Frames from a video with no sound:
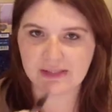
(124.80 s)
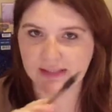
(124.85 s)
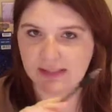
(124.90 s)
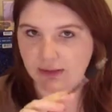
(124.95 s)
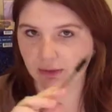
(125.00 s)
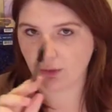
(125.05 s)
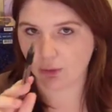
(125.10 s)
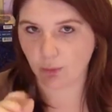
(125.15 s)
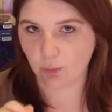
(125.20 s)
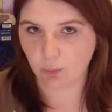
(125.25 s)

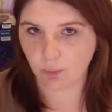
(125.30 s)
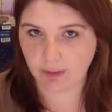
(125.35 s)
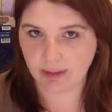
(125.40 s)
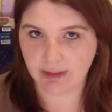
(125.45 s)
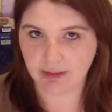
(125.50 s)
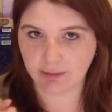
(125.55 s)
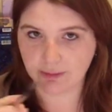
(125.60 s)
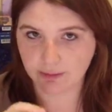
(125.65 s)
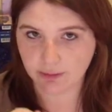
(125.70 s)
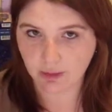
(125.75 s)
seal
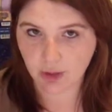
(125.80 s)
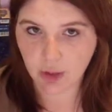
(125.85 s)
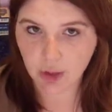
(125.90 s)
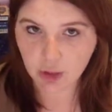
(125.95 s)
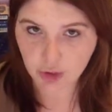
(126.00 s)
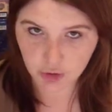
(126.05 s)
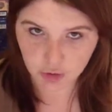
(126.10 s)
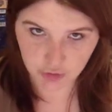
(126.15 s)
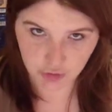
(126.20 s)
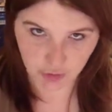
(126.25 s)
with
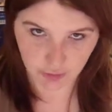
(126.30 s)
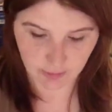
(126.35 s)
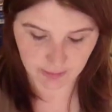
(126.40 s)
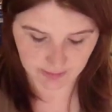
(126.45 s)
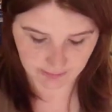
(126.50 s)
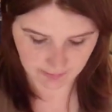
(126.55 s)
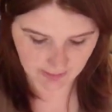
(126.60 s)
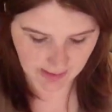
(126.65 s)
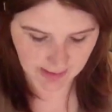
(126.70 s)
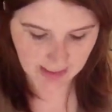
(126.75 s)

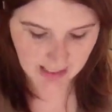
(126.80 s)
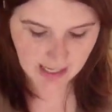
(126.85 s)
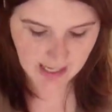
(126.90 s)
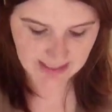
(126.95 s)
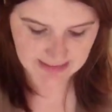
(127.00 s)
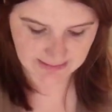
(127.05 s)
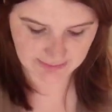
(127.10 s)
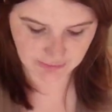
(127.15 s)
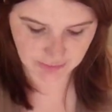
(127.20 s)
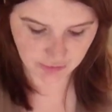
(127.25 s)
Chokirei.
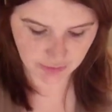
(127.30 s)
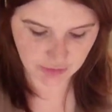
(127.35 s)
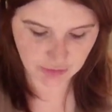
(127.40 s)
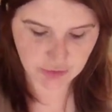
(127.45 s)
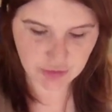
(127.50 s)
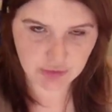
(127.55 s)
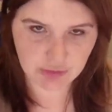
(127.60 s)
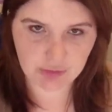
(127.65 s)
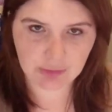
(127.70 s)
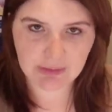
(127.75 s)
Now you
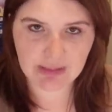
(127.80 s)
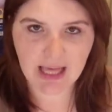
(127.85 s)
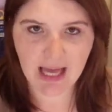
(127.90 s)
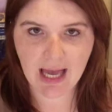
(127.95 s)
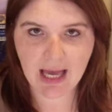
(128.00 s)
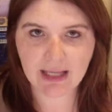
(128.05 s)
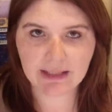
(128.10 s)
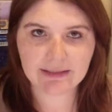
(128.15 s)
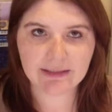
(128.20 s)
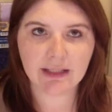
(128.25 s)
can do
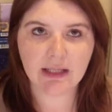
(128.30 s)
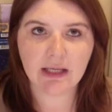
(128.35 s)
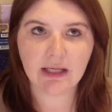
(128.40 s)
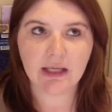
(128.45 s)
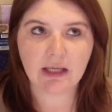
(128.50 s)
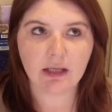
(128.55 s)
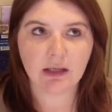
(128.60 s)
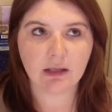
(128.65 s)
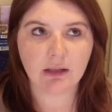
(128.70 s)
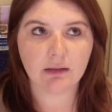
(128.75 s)
that
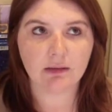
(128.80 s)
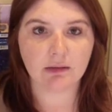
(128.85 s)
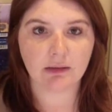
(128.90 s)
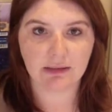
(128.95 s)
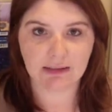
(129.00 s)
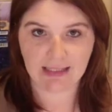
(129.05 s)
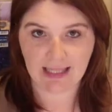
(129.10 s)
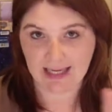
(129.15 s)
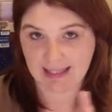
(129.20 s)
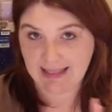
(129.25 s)

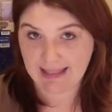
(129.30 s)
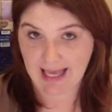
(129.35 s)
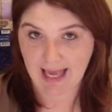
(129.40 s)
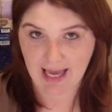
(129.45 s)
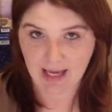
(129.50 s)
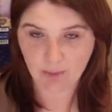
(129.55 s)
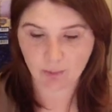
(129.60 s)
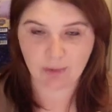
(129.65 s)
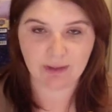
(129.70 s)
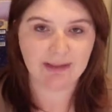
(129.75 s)
like
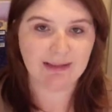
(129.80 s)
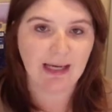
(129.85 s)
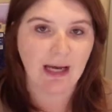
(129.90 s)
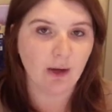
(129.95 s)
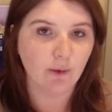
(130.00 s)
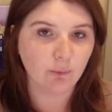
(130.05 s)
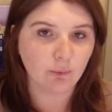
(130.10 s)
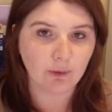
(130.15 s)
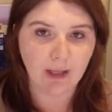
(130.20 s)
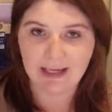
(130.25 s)
that
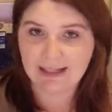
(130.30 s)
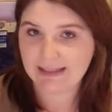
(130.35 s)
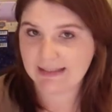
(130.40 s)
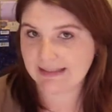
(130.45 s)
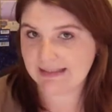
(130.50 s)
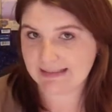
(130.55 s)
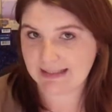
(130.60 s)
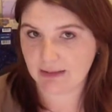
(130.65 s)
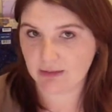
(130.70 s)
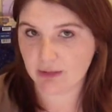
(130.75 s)
without writing
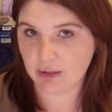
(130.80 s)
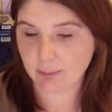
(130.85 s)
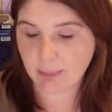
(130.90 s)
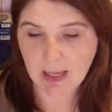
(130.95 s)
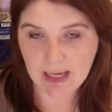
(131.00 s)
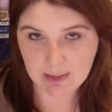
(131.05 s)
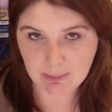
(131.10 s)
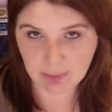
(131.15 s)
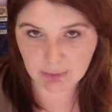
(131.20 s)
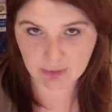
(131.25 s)
it down on
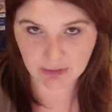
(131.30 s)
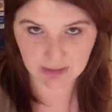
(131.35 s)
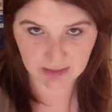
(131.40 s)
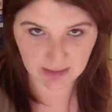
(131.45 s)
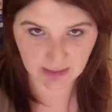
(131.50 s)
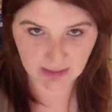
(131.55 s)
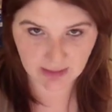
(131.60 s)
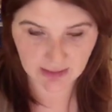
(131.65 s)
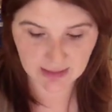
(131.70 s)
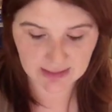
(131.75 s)
paper or
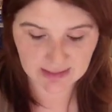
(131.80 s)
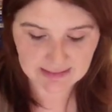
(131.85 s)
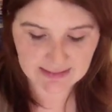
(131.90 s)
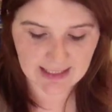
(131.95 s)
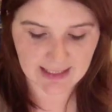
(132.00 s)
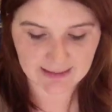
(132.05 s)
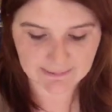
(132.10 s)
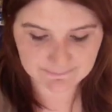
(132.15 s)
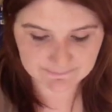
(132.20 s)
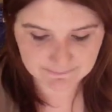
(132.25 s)
anything like
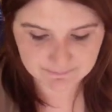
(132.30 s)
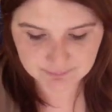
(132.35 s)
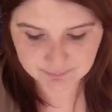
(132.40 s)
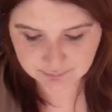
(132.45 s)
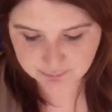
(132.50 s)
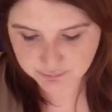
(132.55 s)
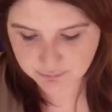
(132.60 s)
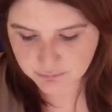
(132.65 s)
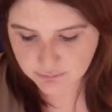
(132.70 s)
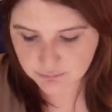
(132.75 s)
that
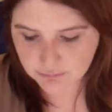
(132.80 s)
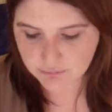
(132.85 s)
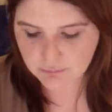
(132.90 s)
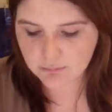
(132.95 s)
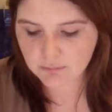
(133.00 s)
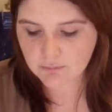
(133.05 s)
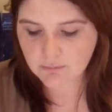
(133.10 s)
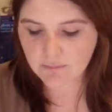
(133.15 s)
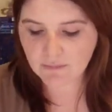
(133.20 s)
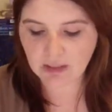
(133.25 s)

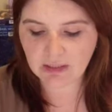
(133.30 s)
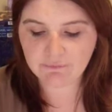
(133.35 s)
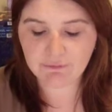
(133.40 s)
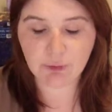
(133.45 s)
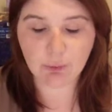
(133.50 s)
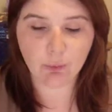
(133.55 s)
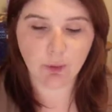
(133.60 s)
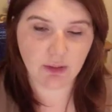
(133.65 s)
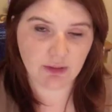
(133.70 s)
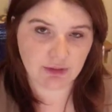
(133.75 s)
if
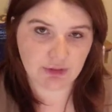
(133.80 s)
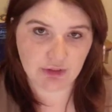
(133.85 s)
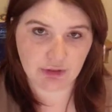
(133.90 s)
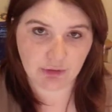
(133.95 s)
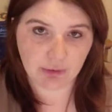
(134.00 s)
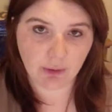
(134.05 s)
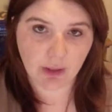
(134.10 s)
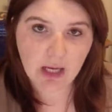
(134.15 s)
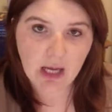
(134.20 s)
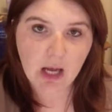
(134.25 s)
you want
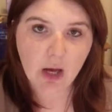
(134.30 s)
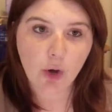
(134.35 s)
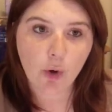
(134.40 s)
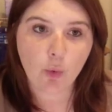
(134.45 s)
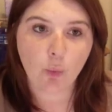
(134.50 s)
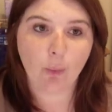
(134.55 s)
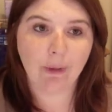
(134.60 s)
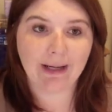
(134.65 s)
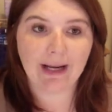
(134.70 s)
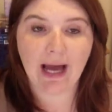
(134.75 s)
to.
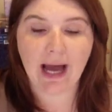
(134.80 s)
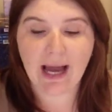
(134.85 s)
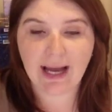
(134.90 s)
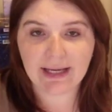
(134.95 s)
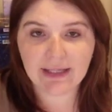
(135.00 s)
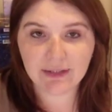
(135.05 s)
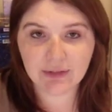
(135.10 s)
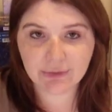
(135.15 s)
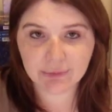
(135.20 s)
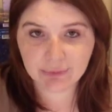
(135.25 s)
When
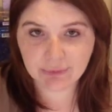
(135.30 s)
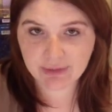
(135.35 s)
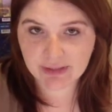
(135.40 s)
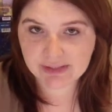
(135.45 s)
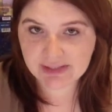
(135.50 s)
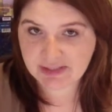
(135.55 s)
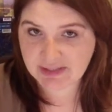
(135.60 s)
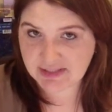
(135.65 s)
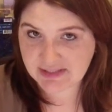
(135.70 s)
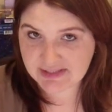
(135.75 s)
I do
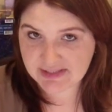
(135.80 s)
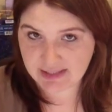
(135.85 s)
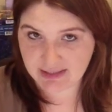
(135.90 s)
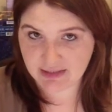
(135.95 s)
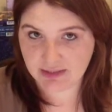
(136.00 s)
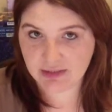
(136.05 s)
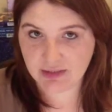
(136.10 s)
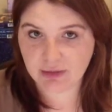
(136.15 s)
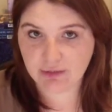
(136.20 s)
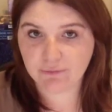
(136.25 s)
this and I send
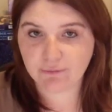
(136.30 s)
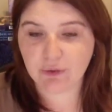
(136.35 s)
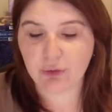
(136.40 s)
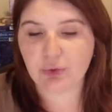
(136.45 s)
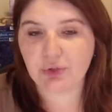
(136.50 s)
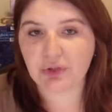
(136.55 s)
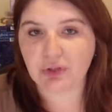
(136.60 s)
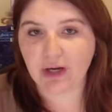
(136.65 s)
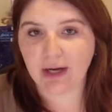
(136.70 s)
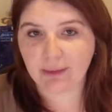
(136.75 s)
it to the
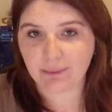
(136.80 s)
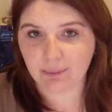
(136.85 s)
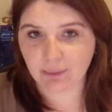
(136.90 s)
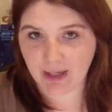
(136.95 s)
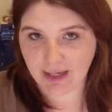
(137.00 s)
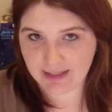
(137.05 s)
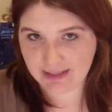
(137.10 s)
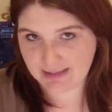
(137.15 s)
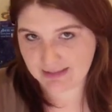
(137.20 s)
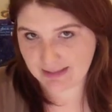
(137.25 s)
future, I
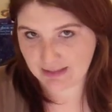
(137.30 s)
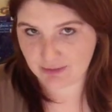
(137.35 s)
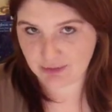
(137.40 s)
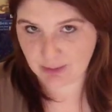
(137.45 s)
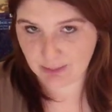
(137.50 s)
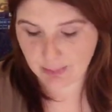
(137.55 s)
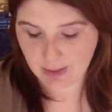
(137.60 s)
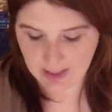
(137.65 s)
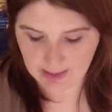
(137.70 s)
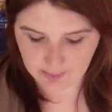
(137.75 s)
write it down
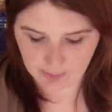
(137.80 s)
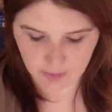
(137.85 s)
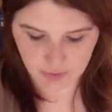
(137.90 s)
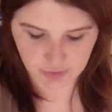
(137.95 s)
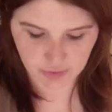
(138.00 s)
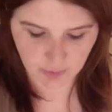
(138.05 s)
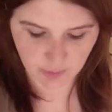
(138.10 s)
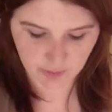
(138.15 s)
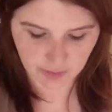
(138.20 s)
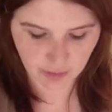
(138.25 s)
on paper.
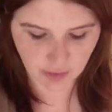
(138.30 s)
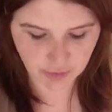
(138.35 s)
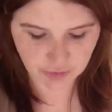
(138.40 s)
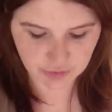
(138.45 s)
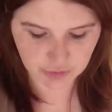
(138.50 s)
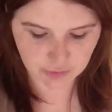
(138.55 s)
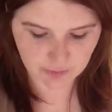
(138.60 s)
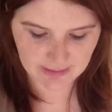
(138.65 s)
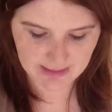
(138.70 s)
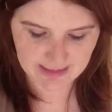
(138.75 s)
So what I'll
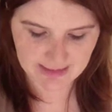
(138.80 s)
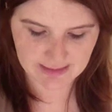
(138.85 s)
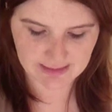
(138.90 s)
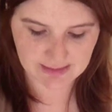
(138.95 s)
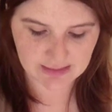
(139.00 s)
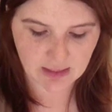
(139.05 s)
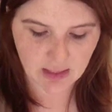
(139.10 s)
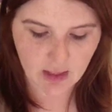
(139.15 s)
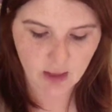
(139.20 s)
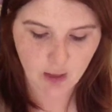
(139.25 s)
do is
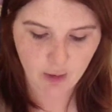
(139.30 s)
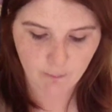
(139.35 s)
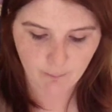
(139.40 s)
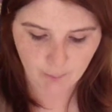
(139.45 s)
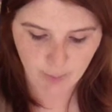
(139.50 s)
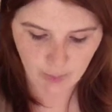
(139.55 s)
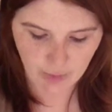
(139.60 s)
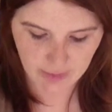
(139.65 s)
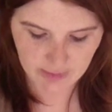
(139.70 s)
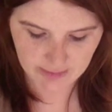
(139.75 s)

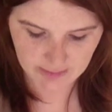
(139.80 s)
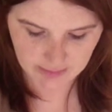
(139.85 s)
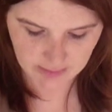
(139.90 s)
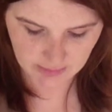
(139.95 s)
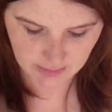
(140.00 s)
put